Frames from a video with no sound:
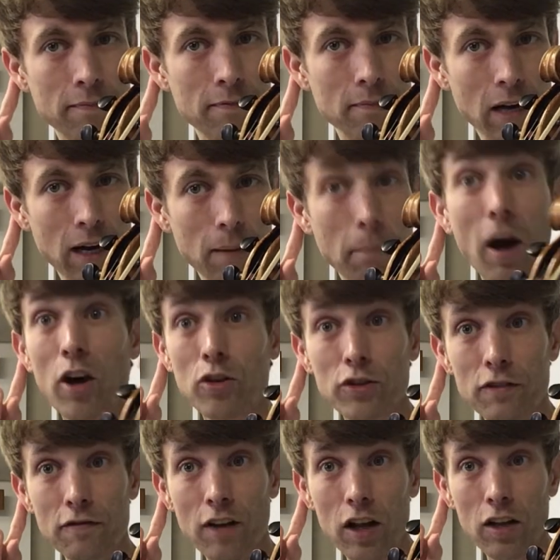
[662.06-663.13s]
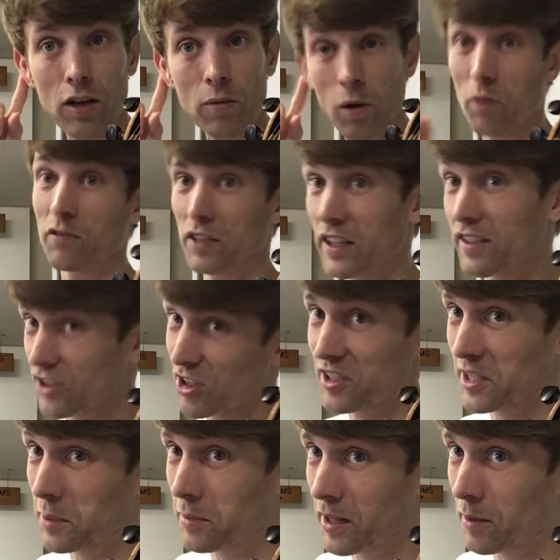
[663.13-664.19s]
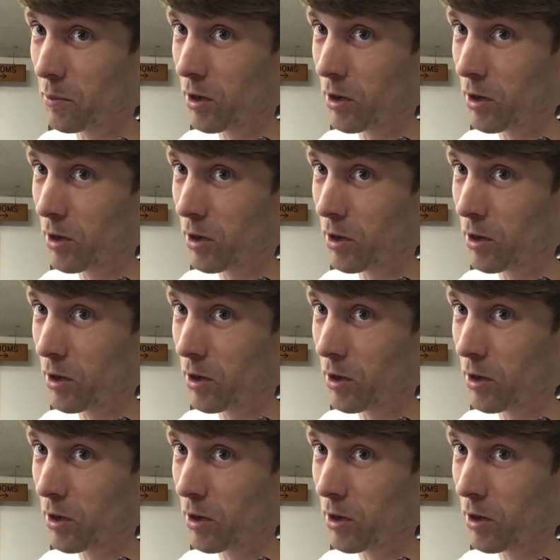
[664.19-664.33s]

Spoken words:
model to follow, hopefully, as long as I can play them